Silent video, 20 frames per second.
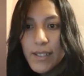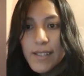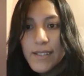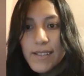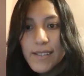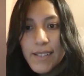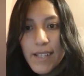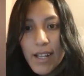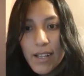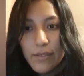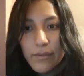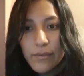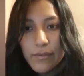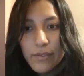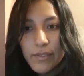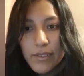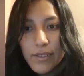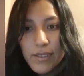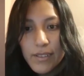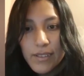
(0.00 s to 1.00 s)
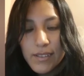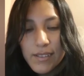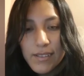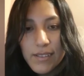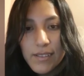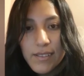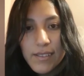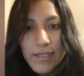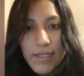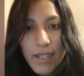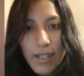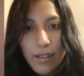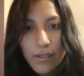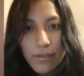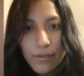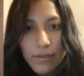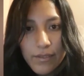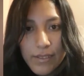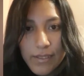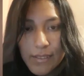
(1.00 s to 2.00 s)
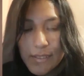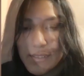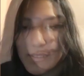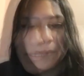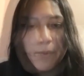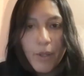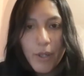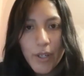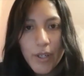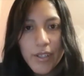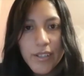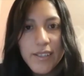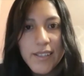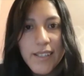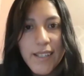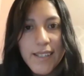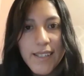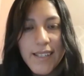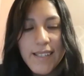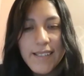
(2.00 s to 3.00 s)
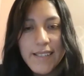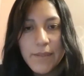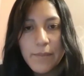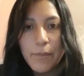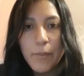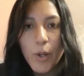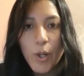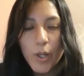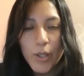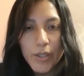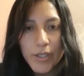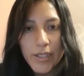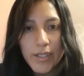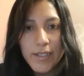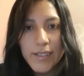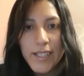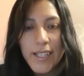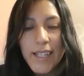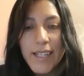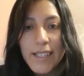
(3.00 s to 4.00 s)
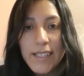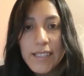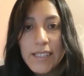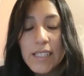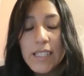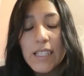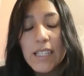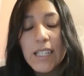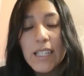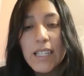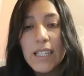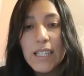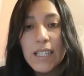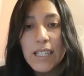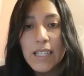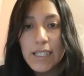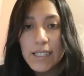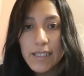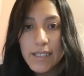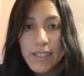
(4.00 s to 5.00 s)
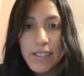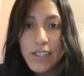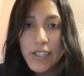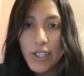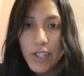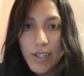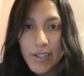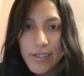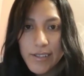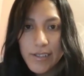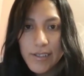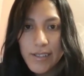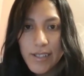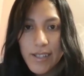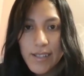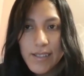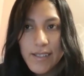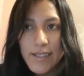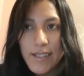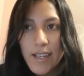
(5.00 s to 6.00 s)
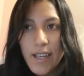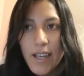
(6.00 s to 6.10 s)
self and selves. Another point that is important in English consonants